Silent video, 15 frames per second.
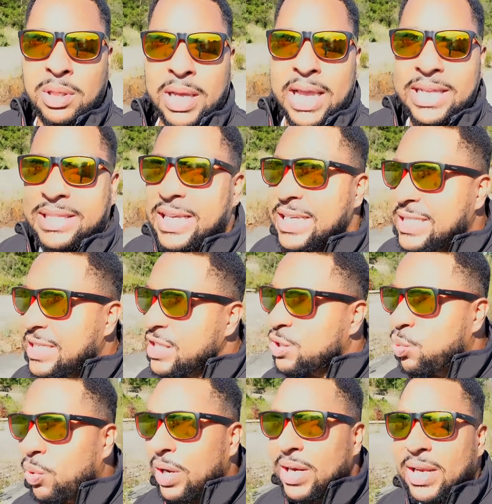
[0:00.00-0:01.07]
And this is
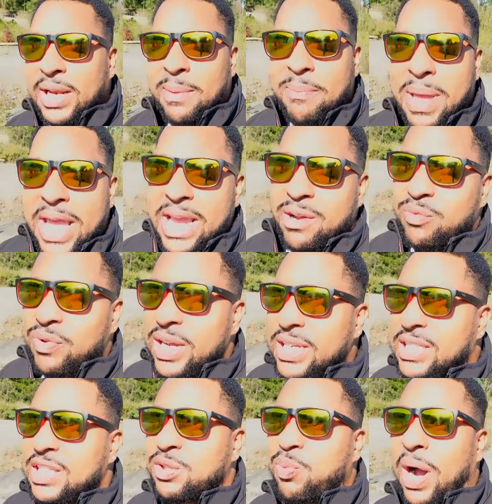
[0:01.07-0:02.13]
one of the main
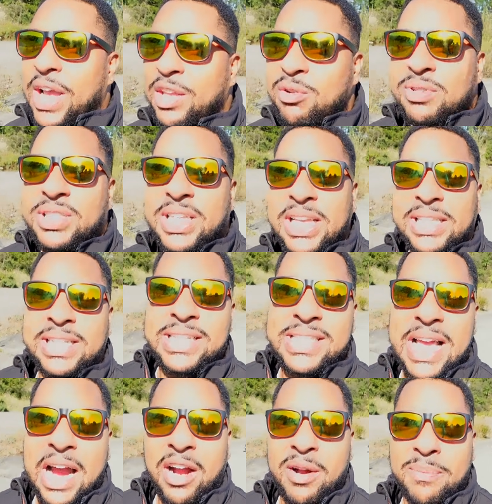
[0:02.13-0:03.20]
reasons why you seek
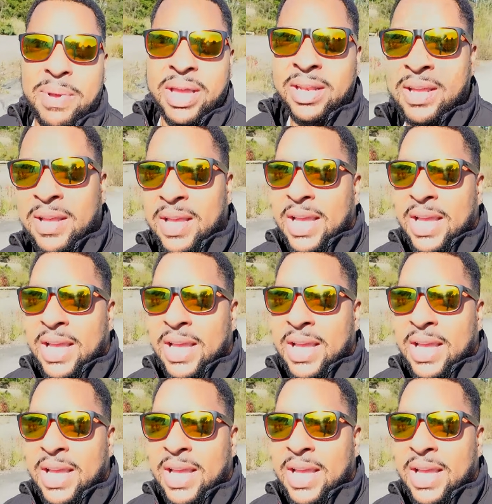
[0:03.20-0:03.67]
desirement,